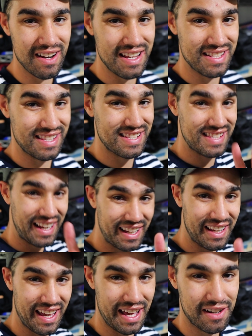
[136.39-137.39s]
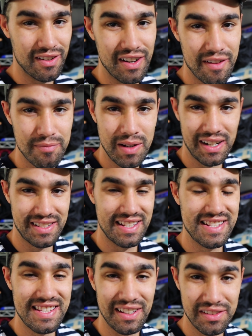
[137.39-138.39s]
is the second category of products
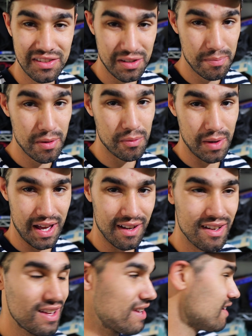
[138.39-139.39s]
that sell super well.